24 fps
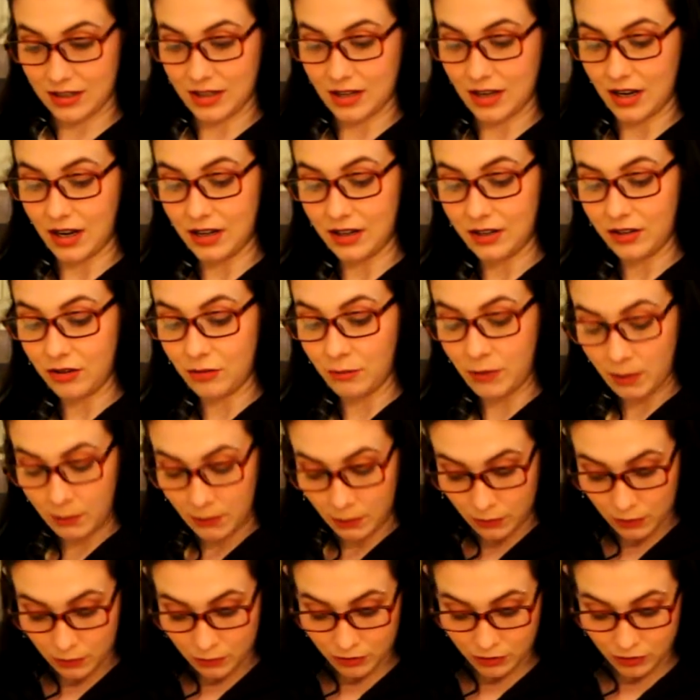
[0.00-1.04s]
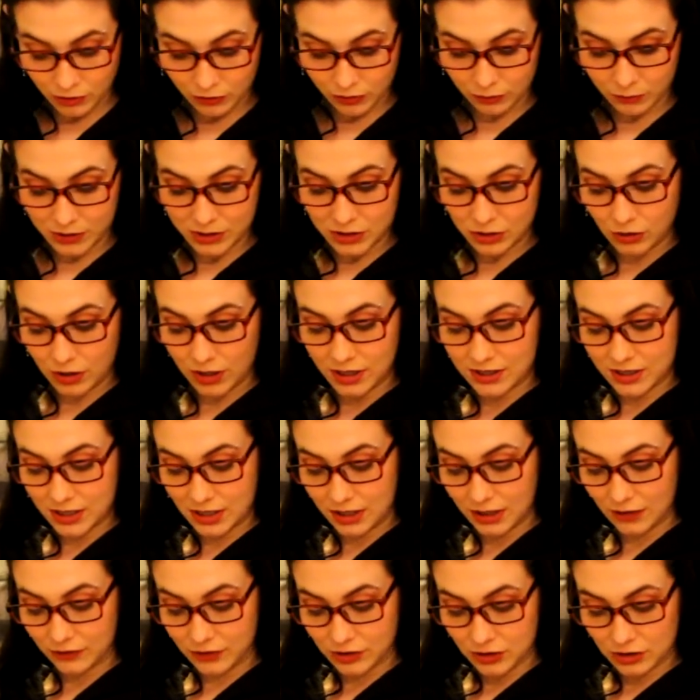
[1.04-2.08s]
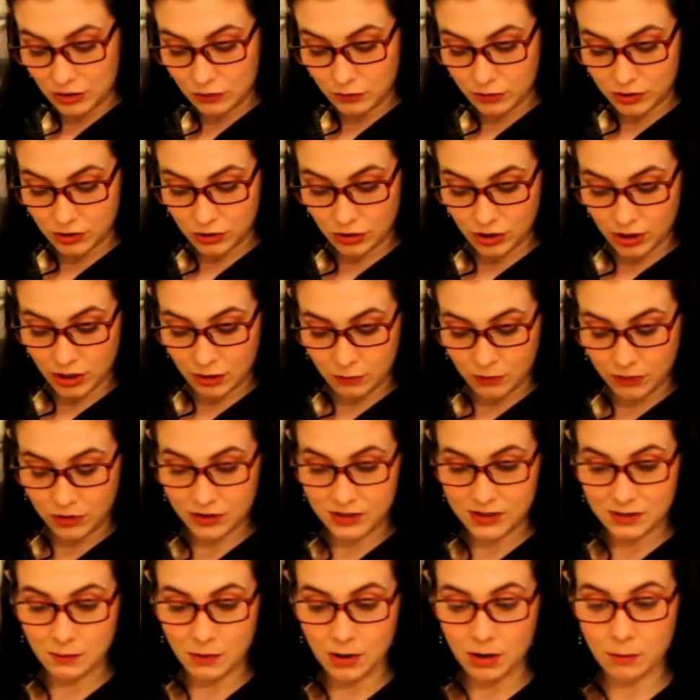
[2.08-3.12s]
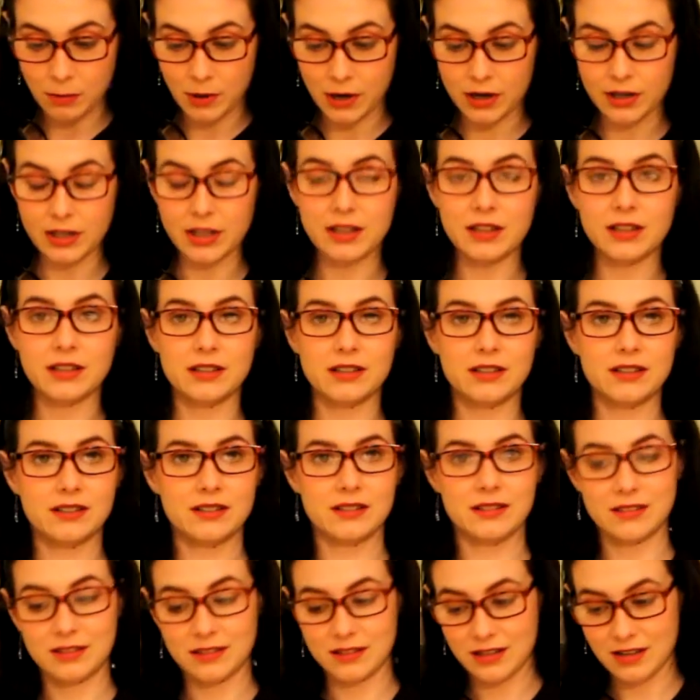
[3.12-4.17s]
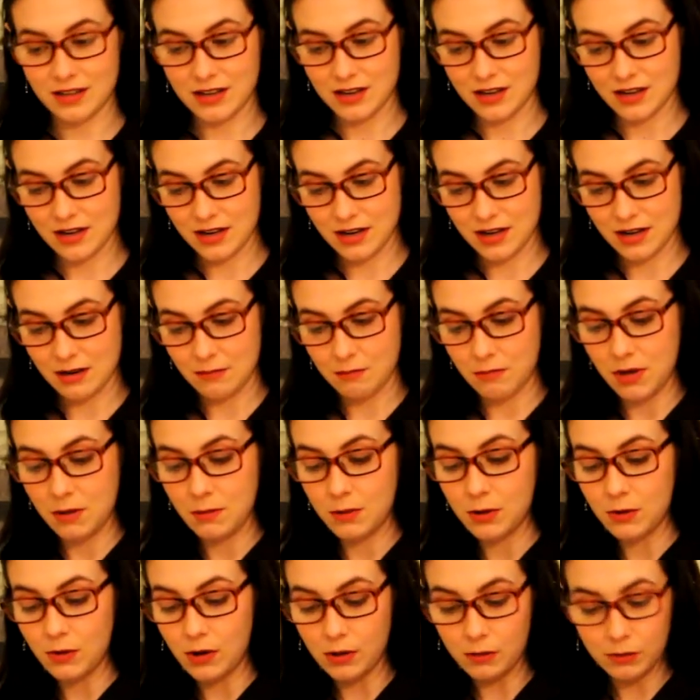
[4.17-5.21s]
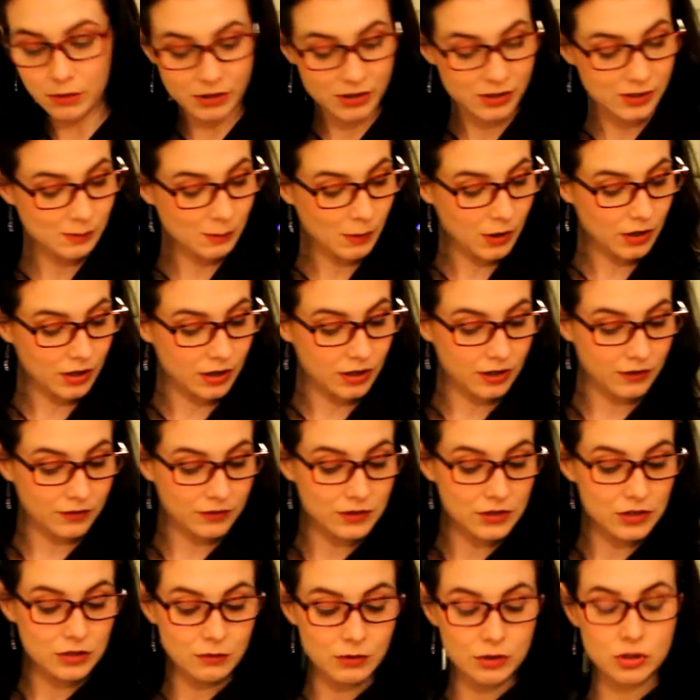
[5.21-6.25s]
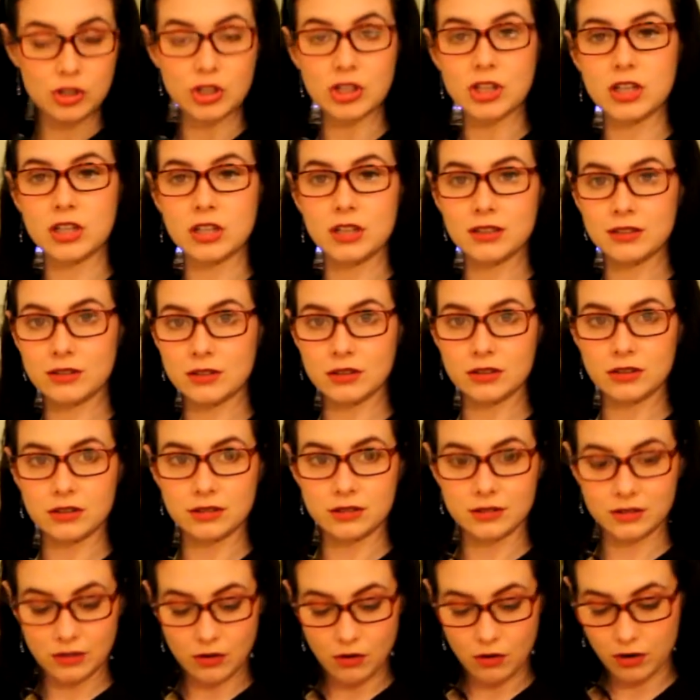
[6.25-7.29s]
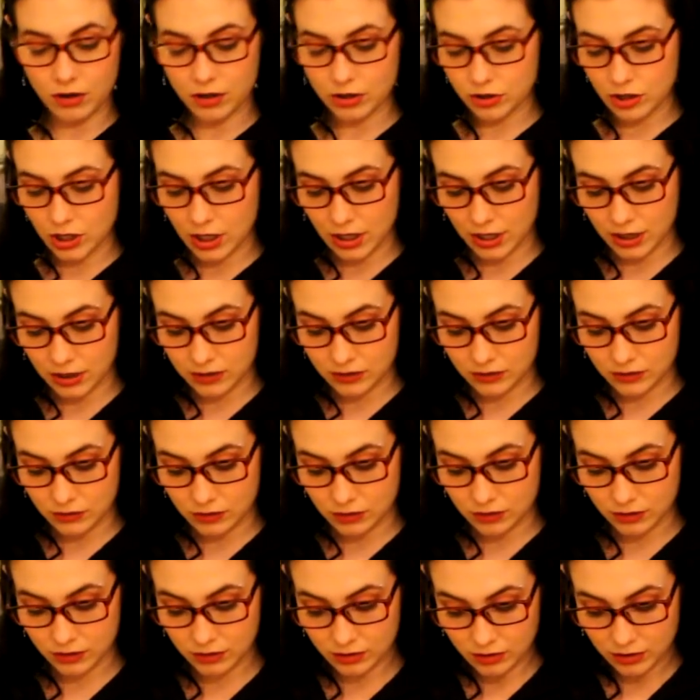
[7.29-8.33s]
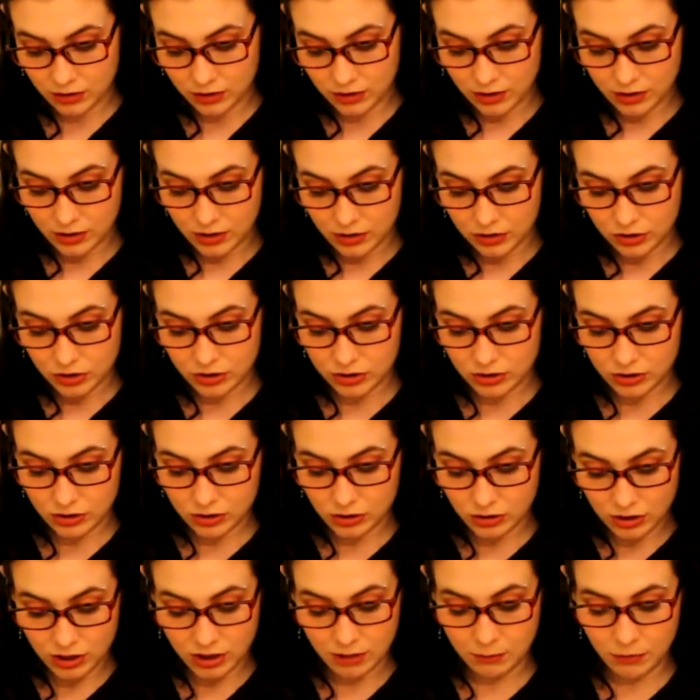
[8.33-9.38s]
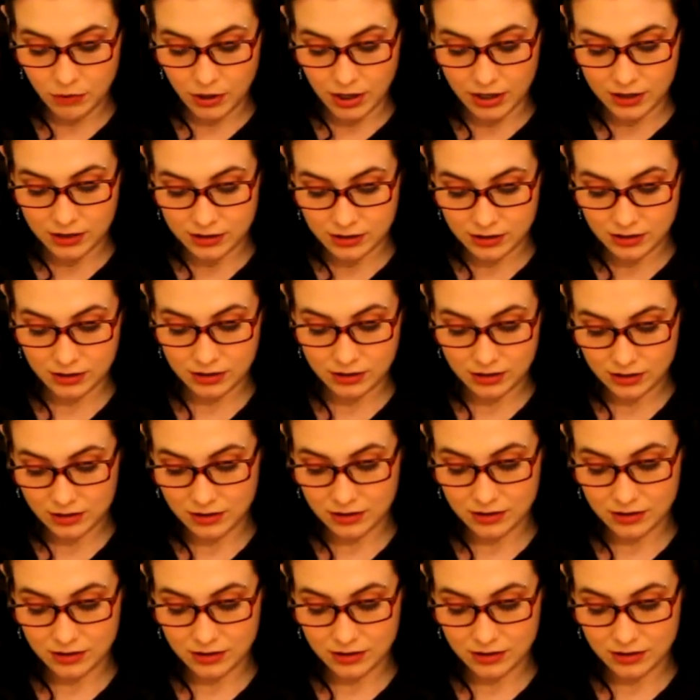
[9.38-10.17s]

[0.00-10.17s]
I don't know, maybe we were the only ones crazy enough to do a turkey with a small party. Maybe you all were smart enough to do a chicken or Cornish hens or just a turkey breast.